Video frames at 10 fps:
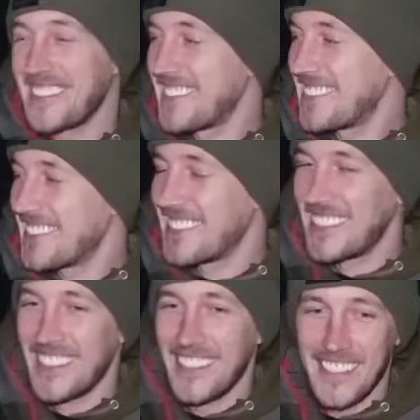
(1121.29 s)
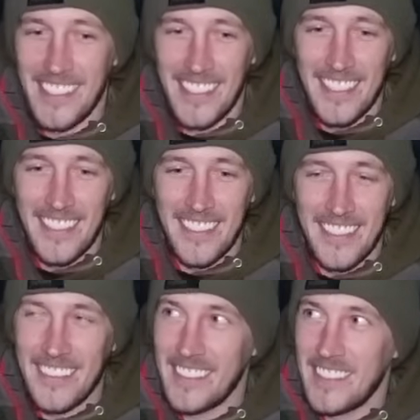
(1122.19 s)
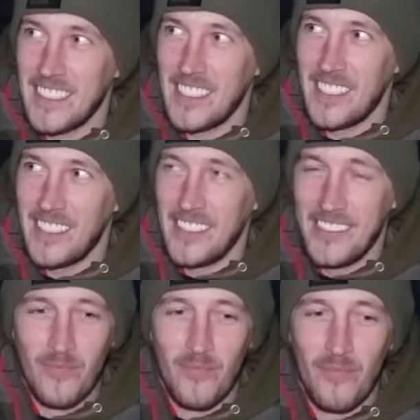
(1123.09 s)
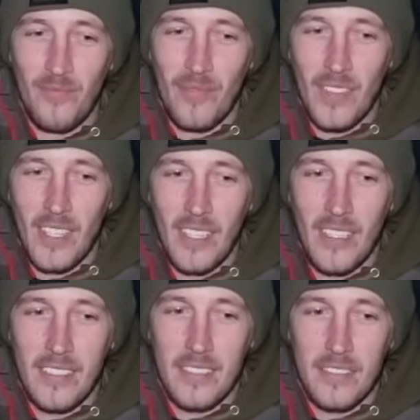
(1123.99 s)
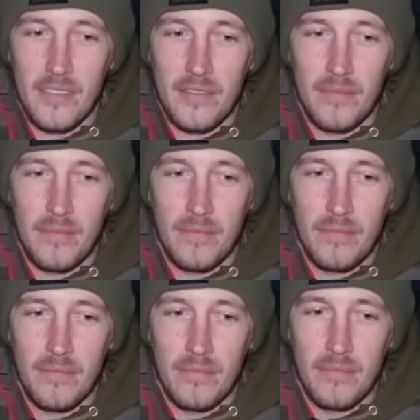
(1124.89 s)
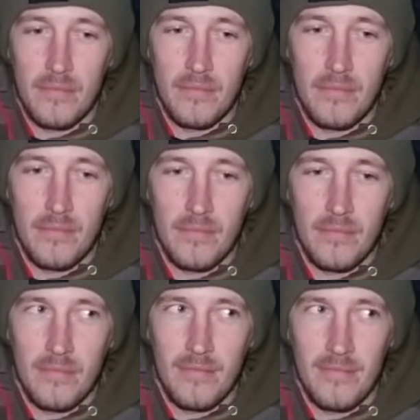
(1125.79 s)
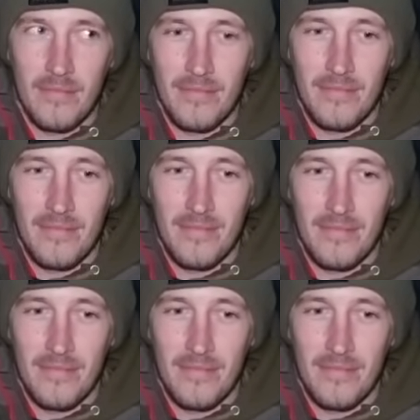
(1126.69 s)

[no speech]